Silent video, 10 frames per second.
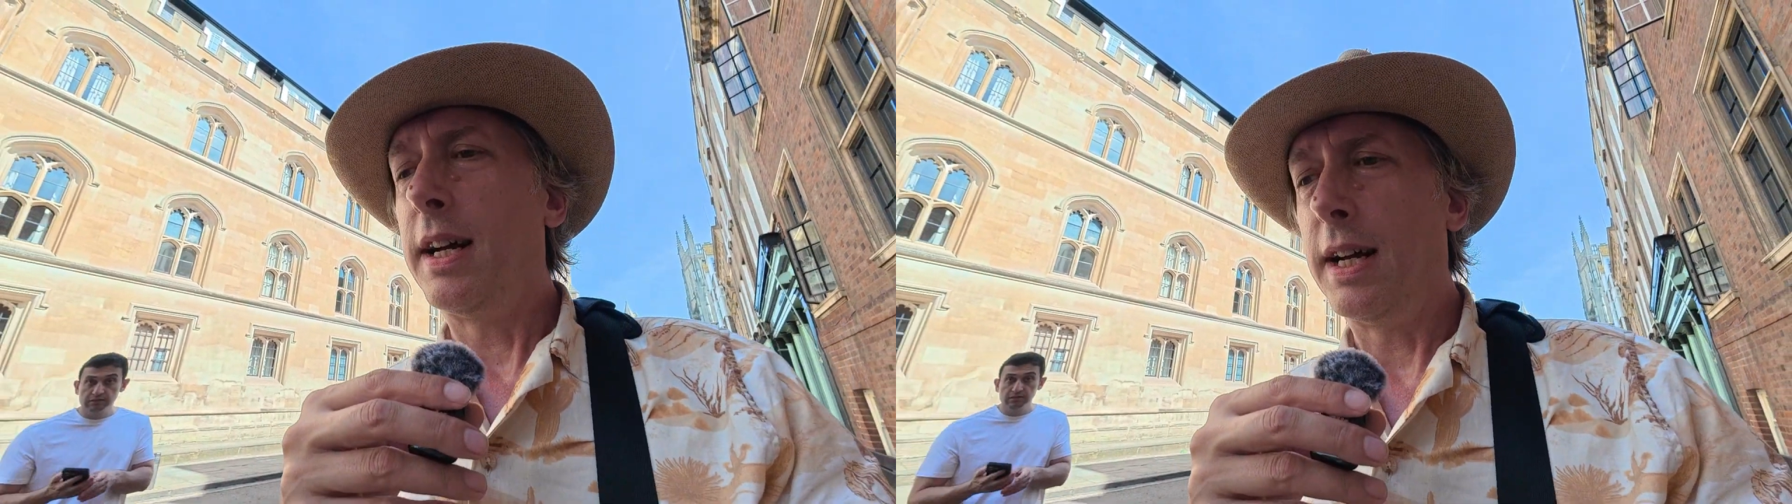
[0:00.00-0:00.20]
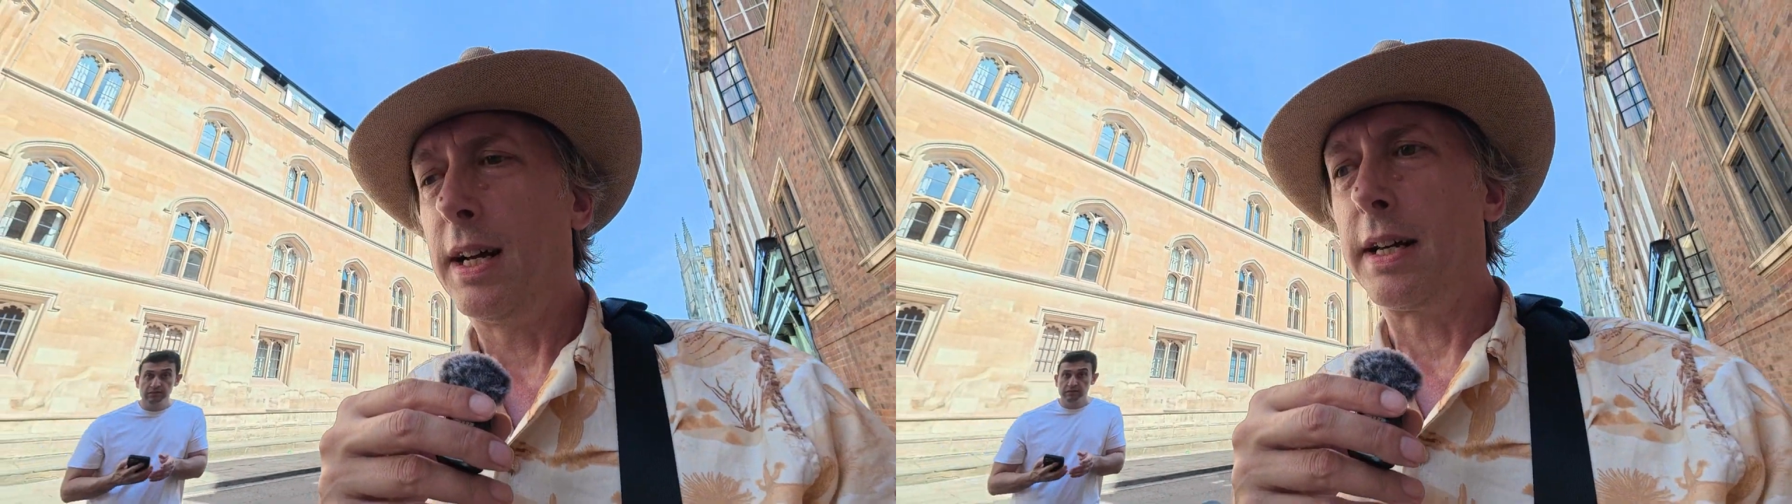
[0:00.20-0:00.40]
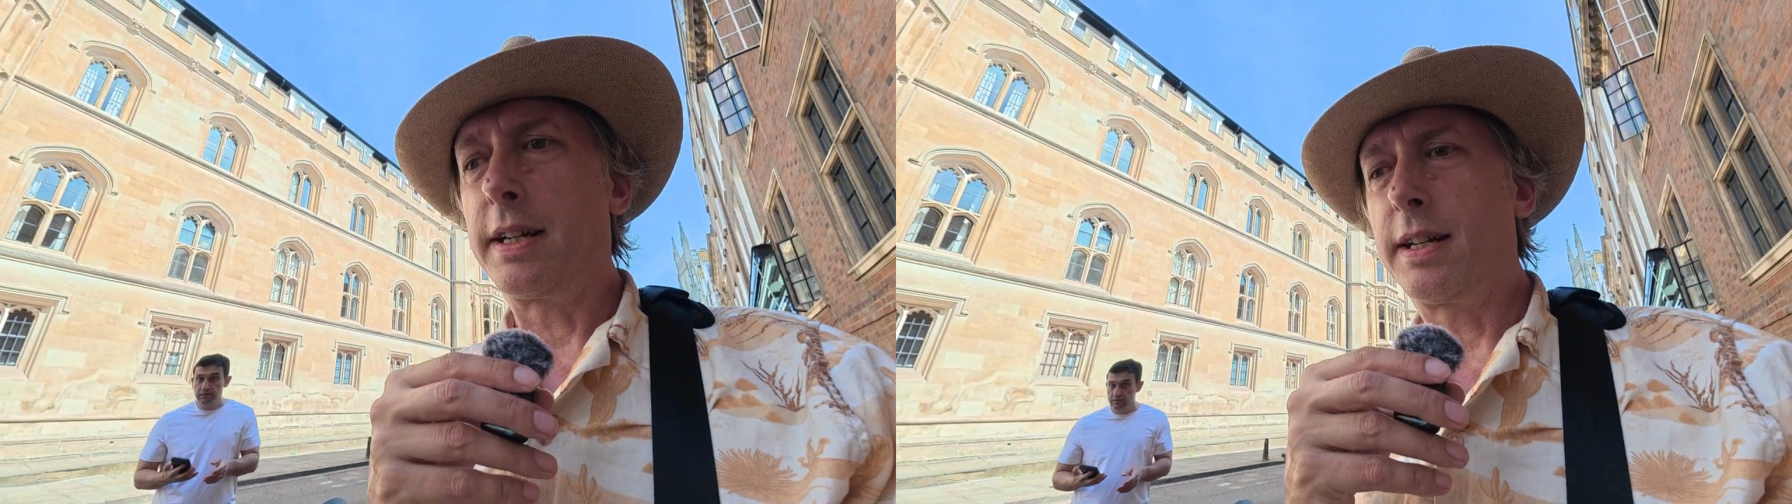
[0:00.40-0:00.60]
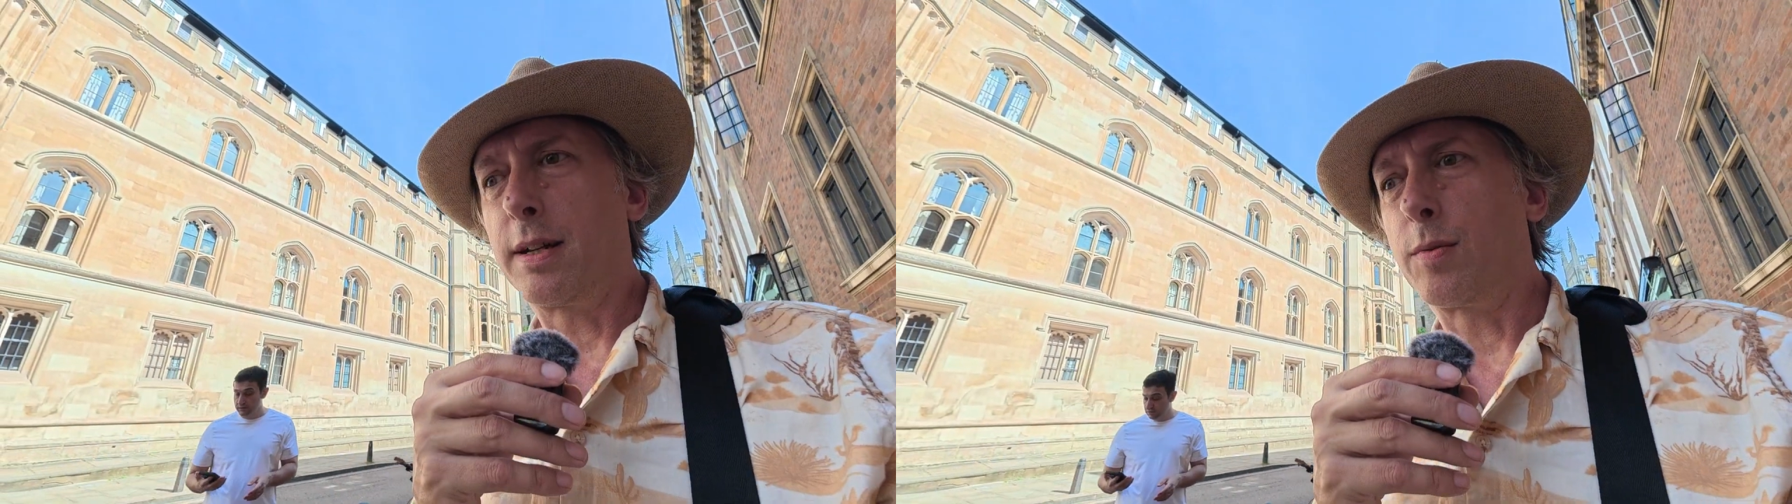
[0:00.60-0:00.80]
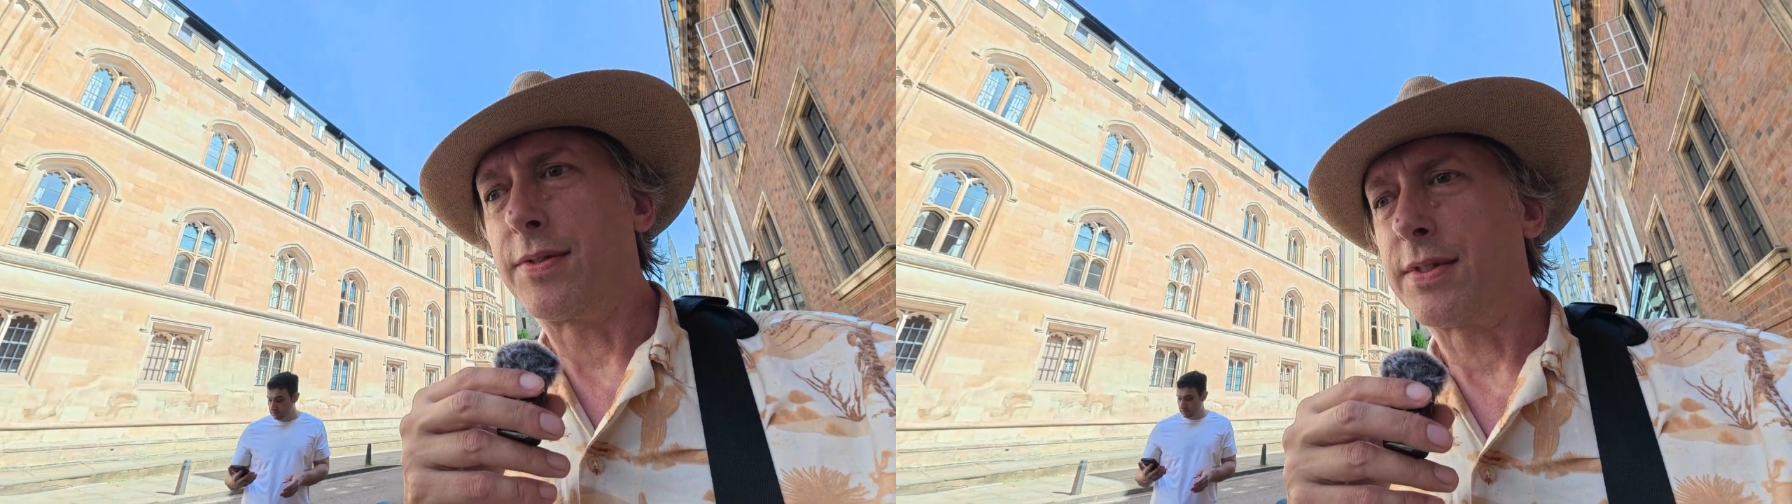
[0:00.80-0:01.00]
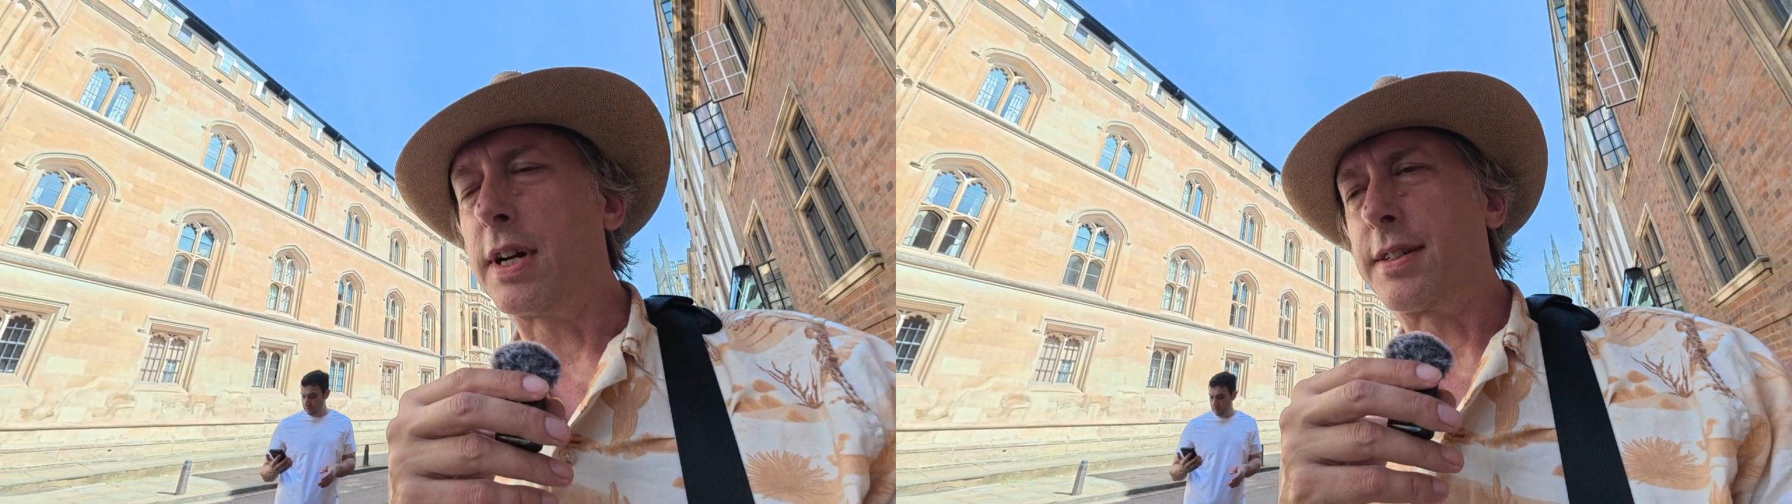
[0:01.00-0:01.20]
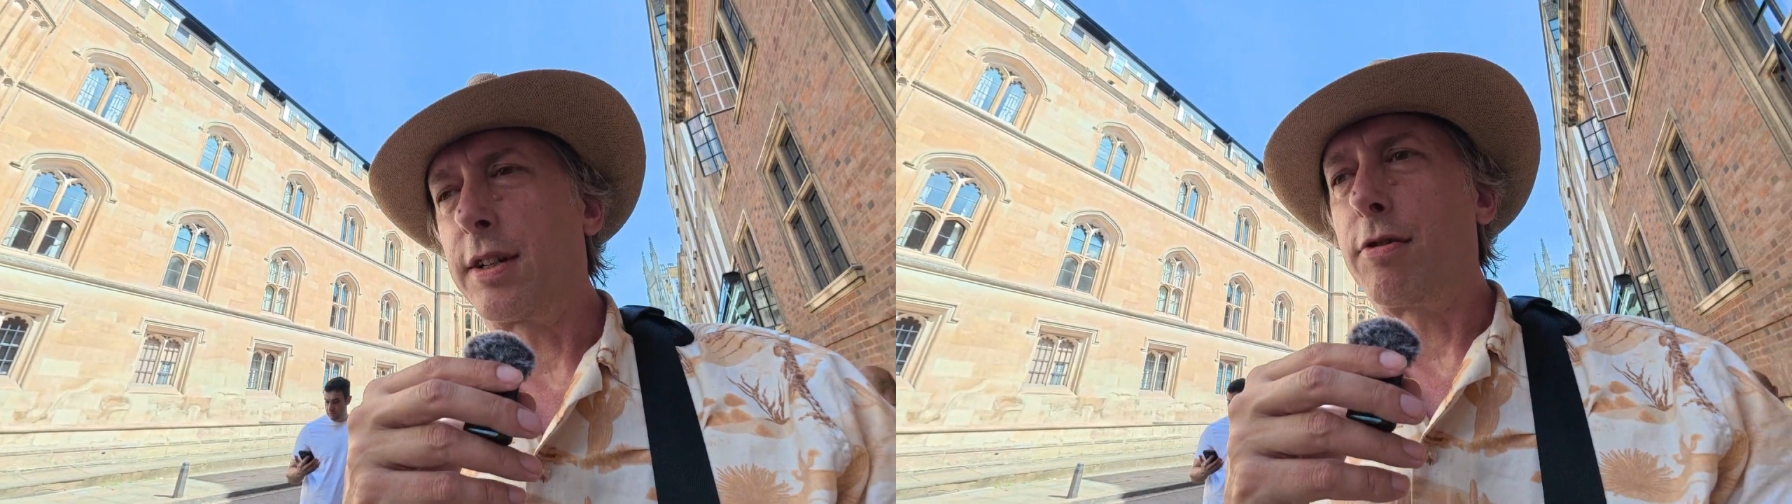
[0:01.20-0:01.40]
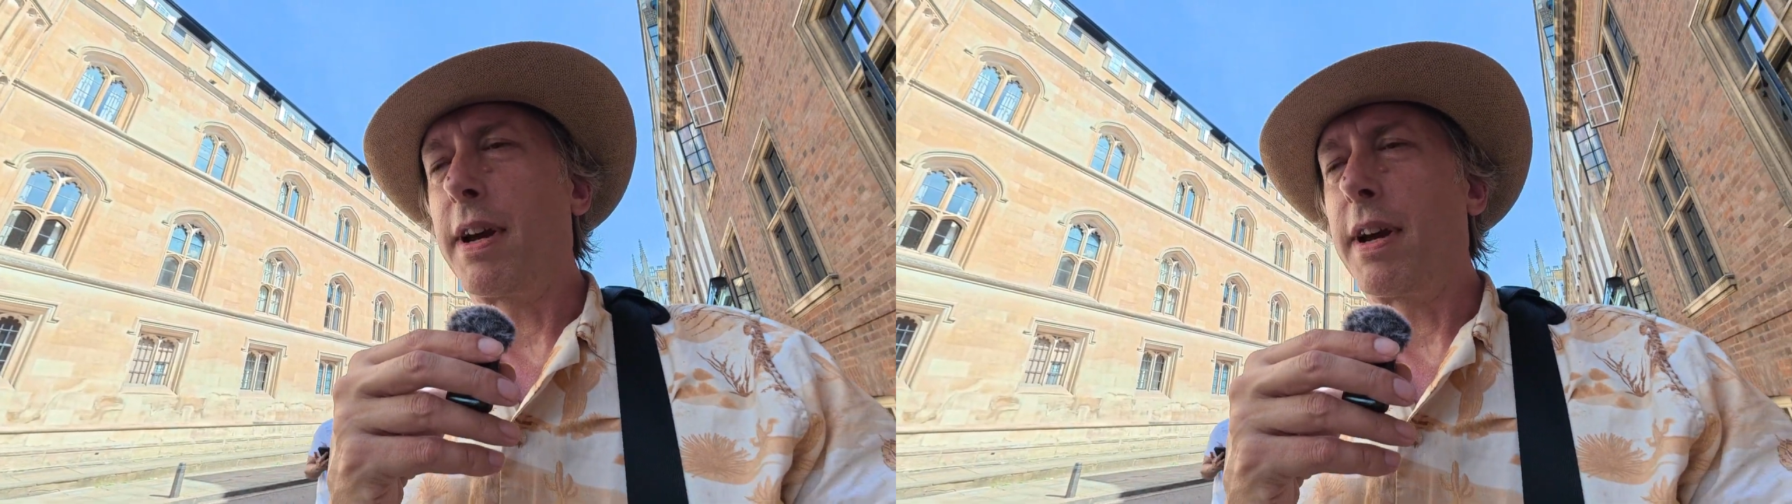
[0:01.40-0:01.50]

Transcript: We've started